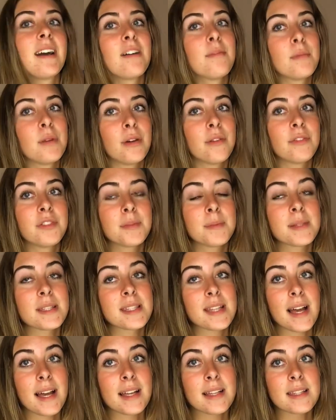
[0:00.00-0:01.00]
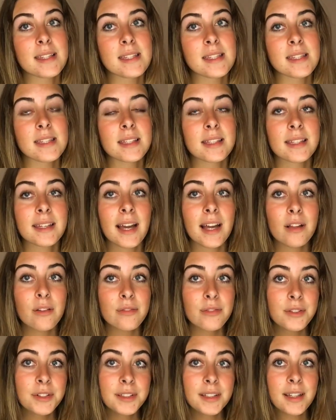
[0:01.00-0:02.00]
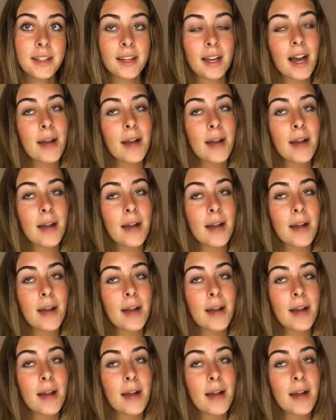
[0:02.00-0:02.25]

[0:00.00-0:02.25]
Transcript: I've moved besides California.